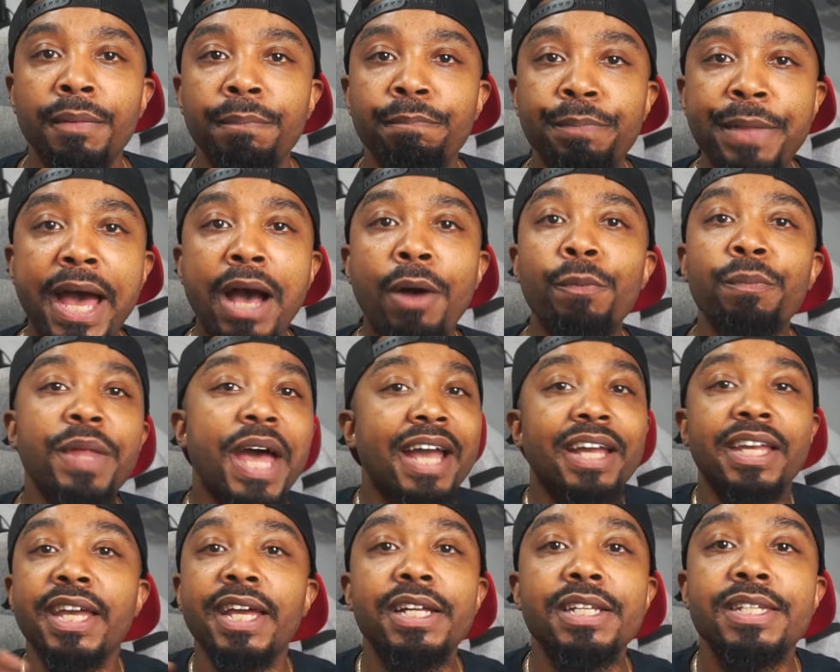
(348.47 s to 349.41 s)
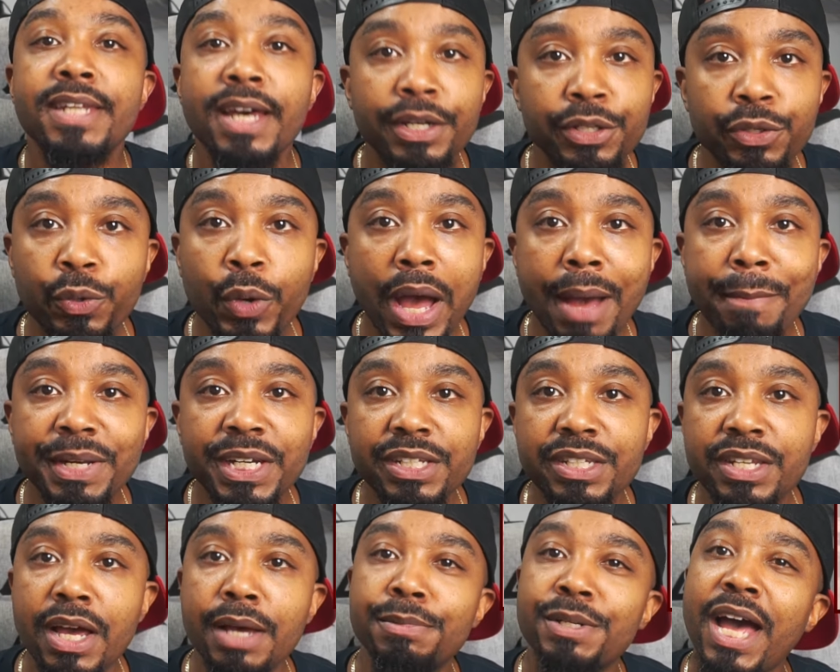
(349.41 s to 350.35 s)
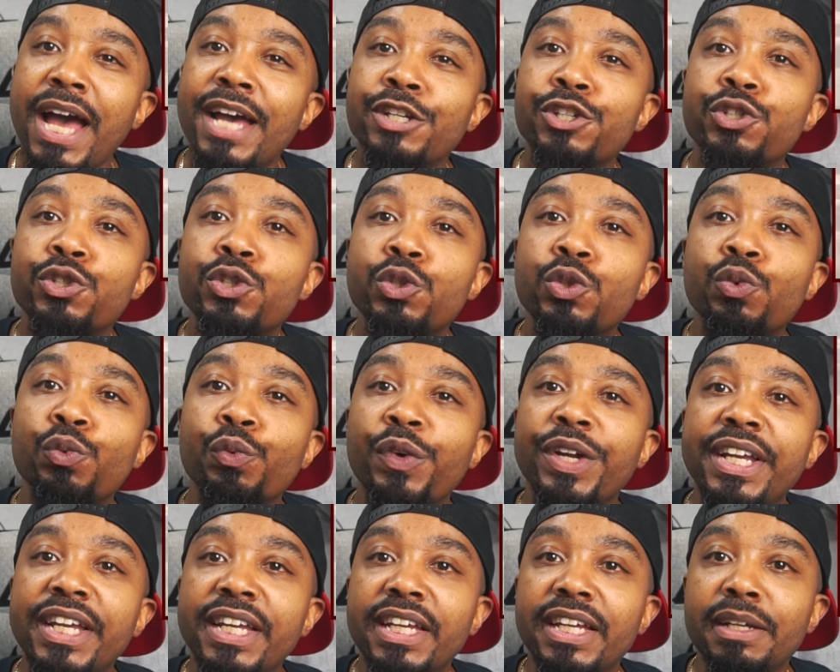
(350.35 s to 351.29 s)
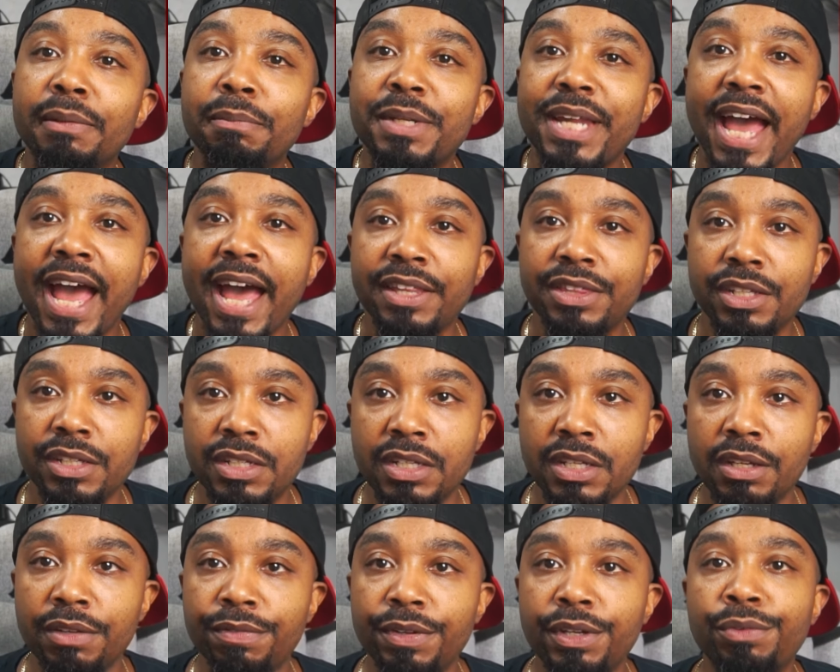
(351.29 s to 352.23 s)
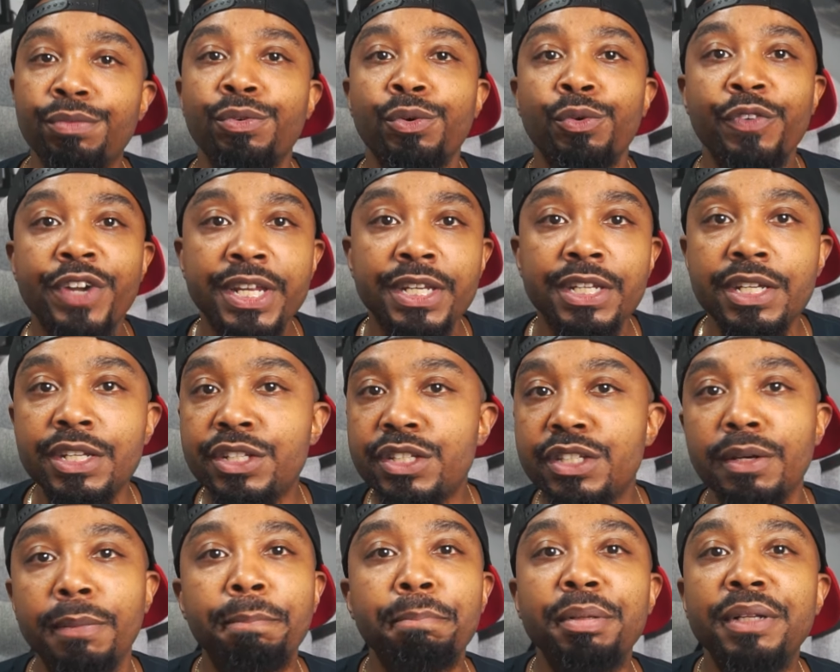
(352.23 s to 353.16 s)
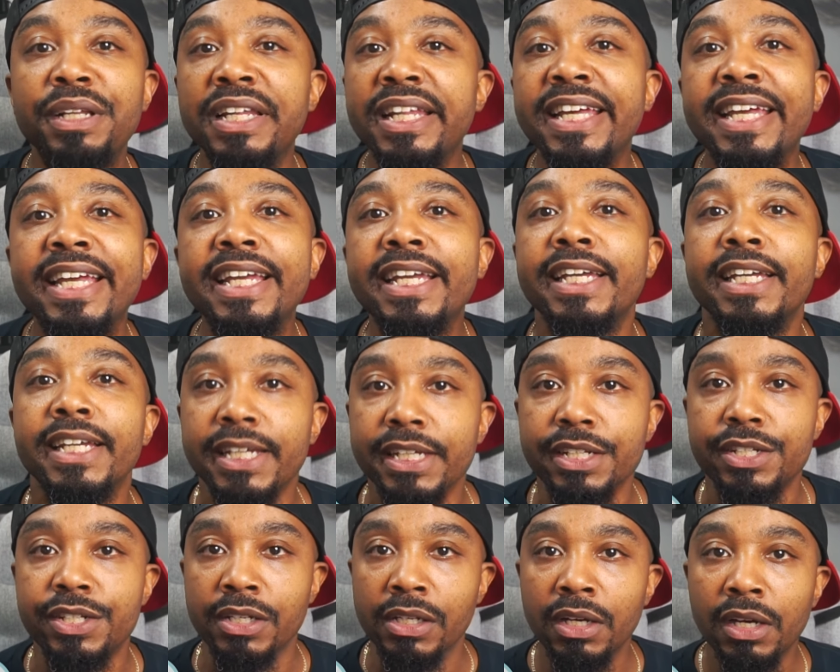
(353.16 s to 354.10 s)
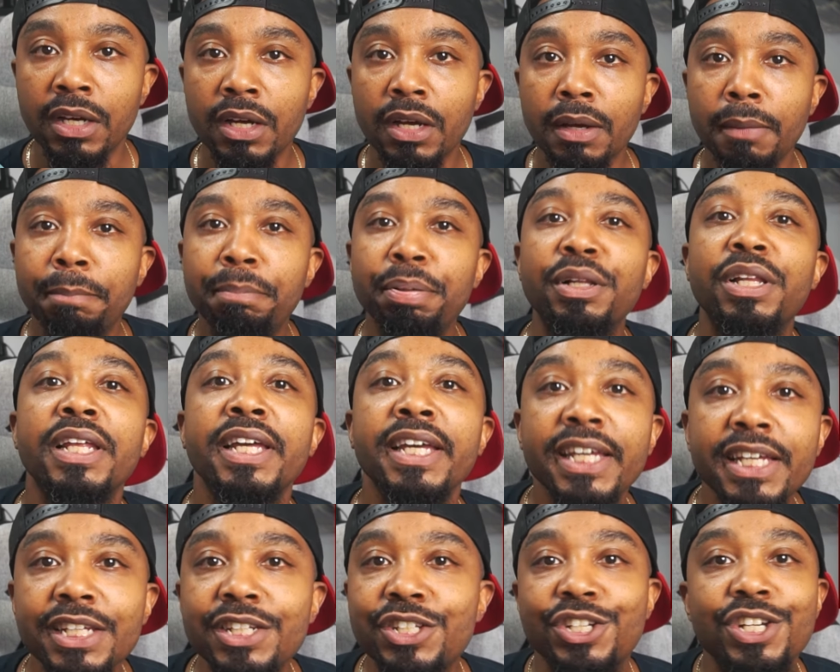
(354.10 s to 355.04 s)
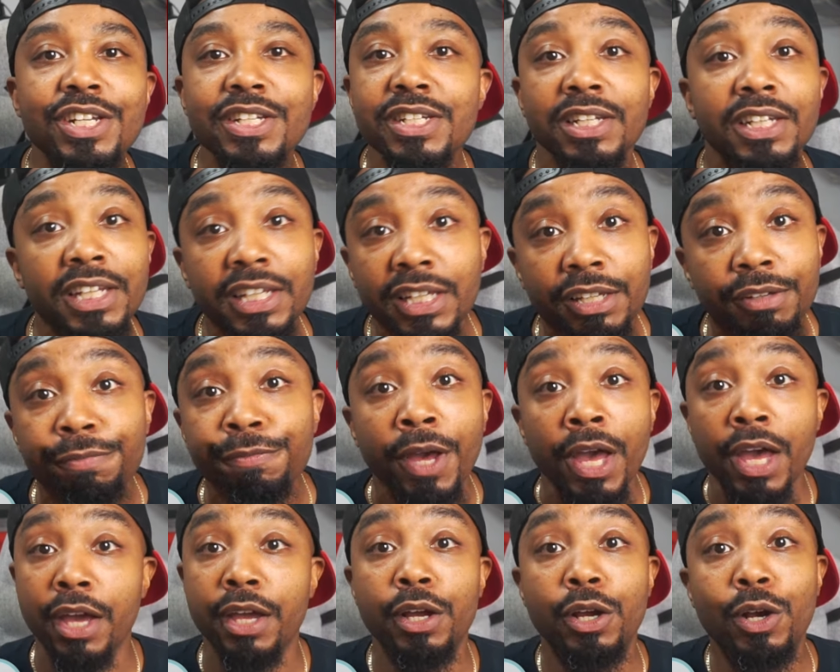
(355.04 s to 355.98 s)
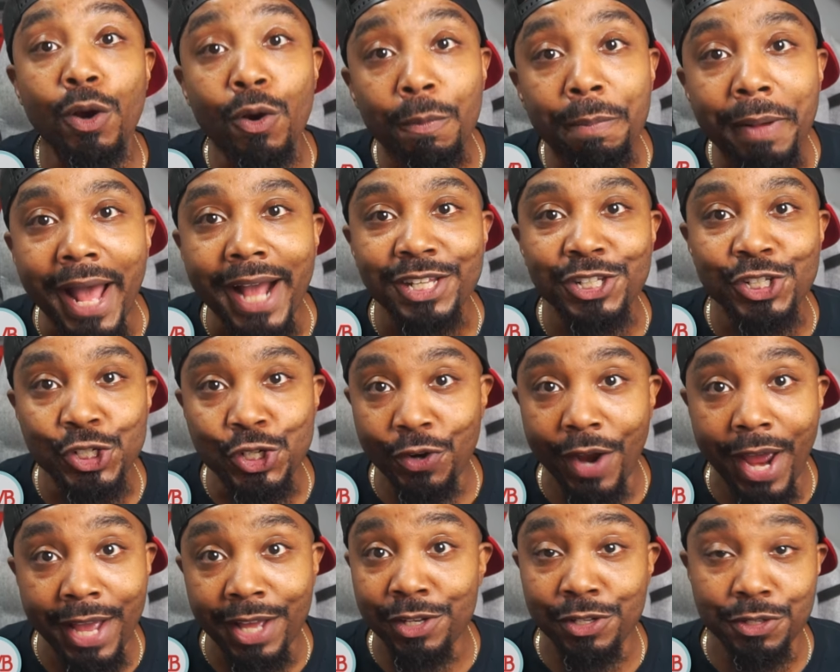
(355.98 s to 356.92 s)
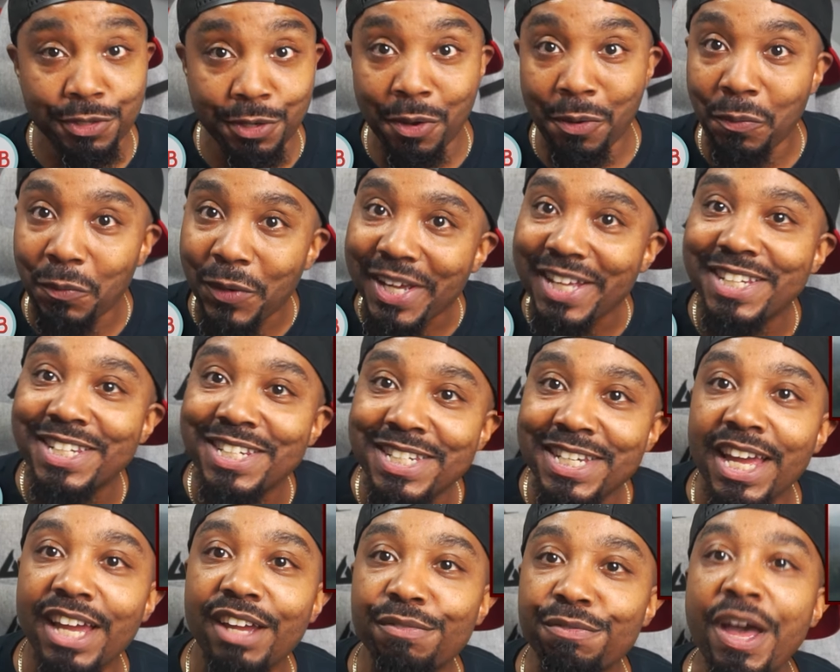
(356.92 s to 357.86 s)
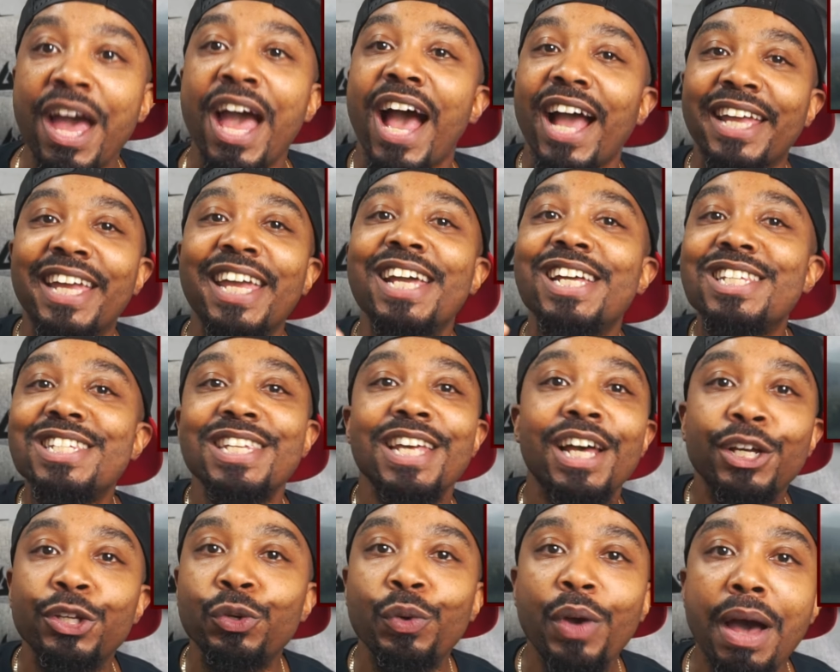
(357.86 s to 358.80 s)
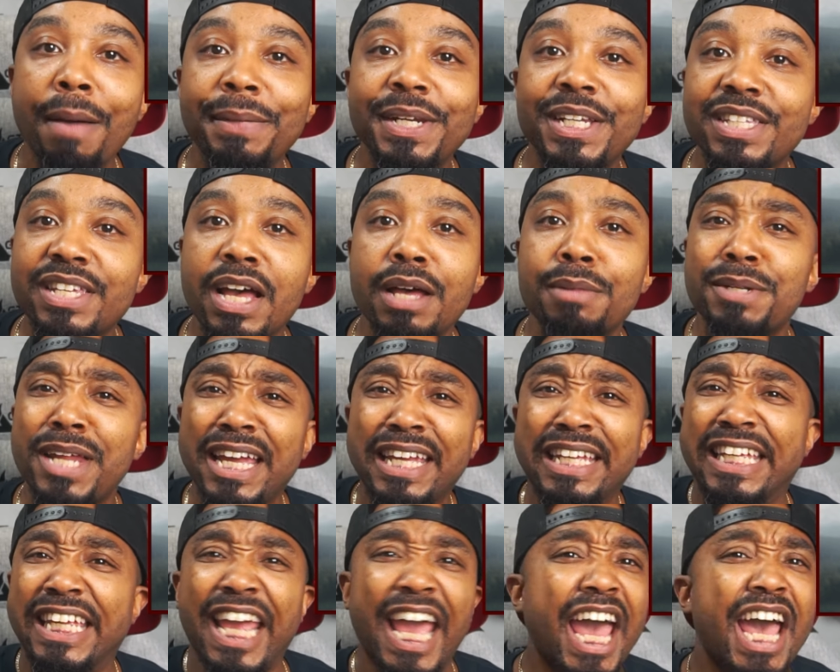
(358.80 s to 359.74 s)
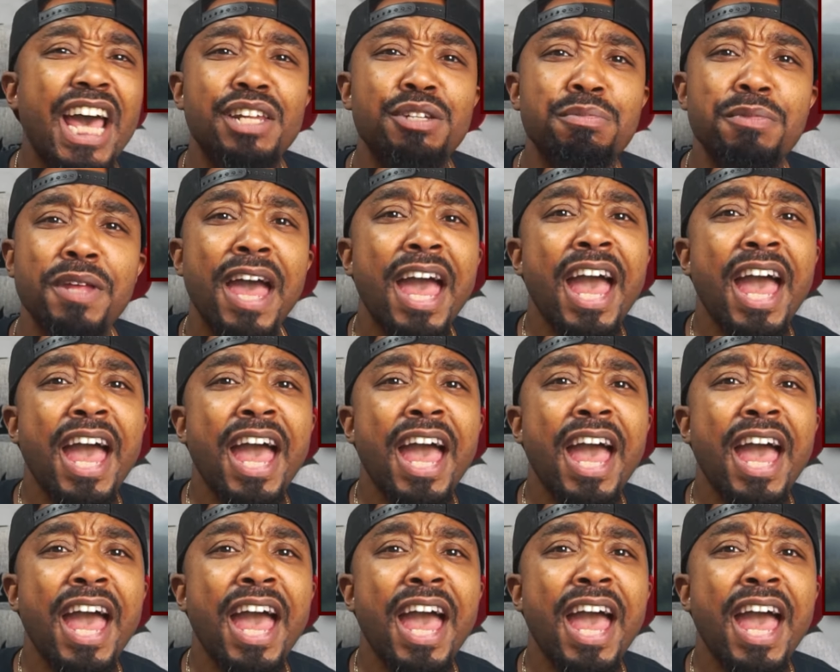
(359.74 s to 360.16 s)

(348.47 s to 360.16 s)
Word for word: Now, I can't tell you how many times I screamed at the TV for Rhaenys to please, please just leave and go back to Dragonstone where it's safe. I can't tell you how many times I gasped,